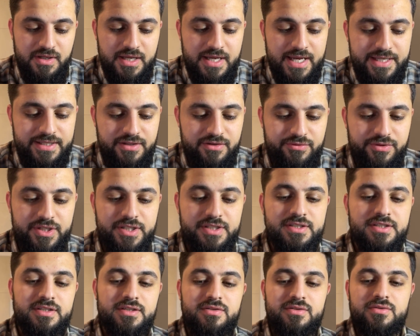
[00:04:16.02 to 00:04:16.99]
And the
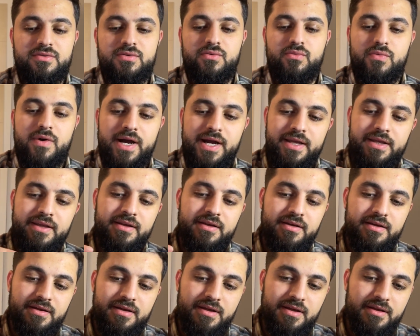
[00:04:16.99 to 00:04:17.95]
reason why
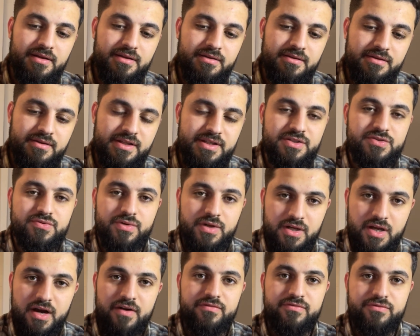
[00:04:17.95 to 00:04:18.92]
this
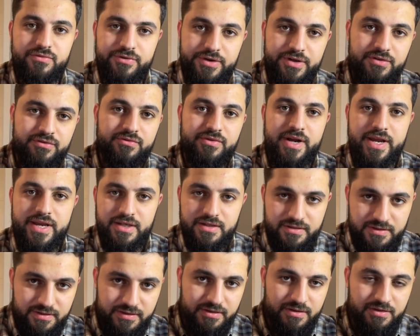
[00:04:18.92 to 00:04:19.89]
recovery
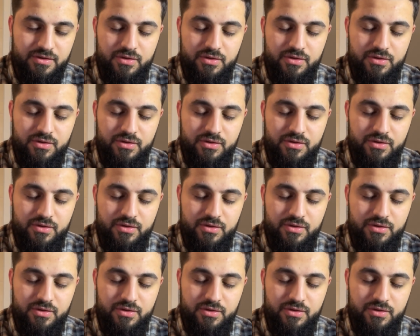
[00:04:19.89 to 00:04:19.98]
rate,